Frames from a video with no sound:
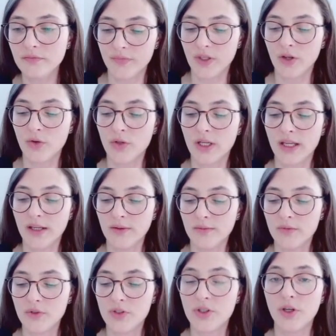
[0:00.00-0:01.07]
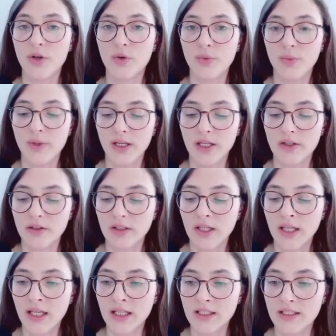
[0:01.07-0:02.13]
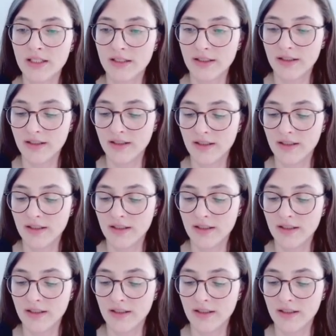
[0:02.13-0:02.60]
Okay, so we connect